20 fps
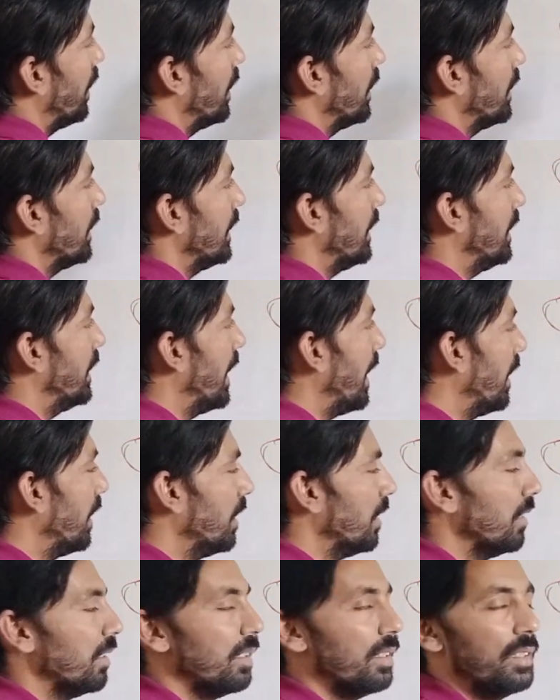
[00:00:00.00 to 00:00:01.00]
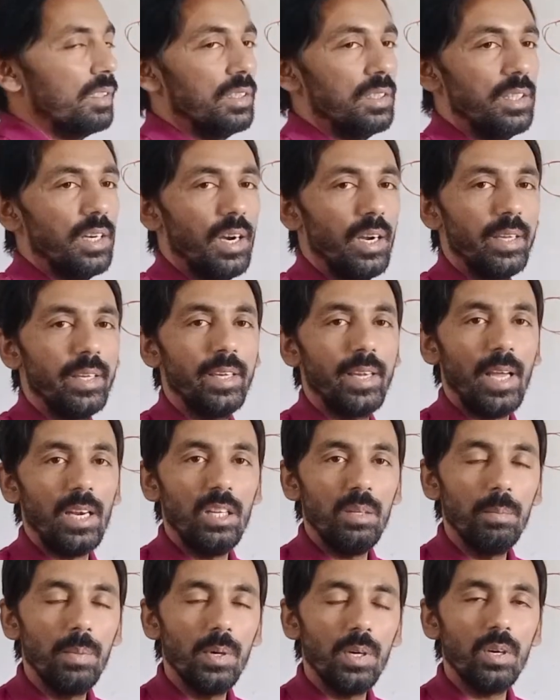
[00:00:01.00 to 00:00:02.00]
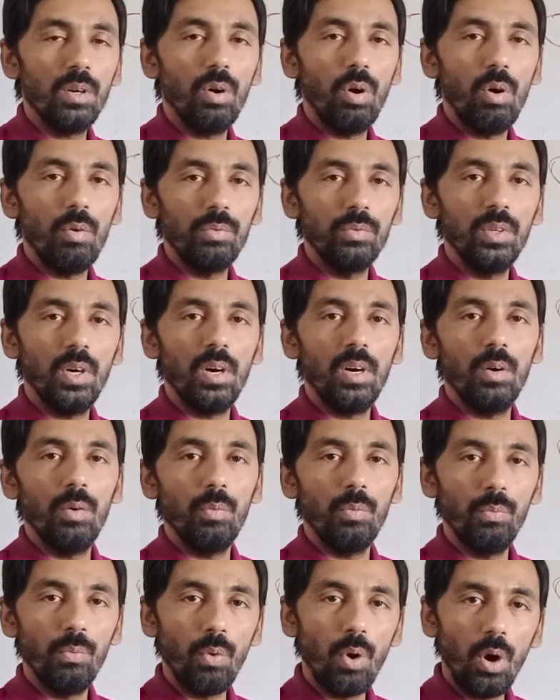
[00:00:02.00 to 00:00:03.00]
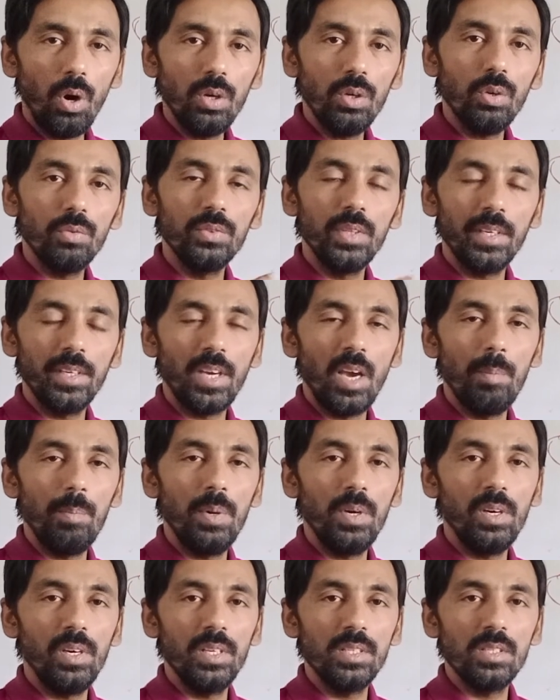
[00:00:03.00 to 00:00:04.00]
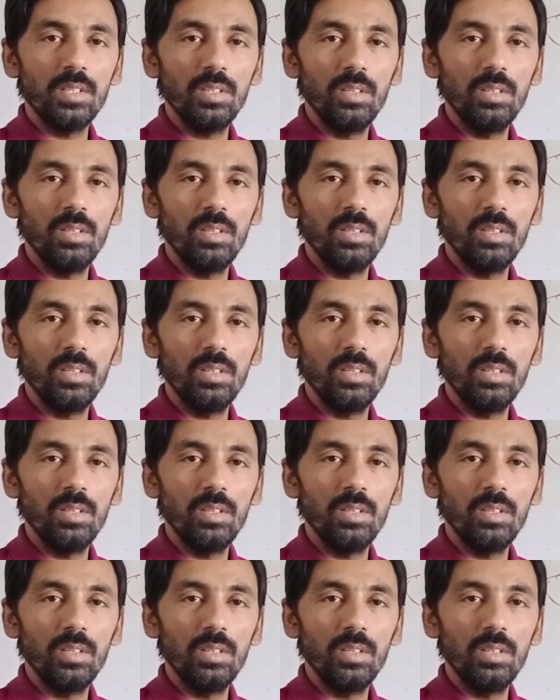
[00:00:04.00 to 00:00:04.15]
then the caliber of the wall of the capillaries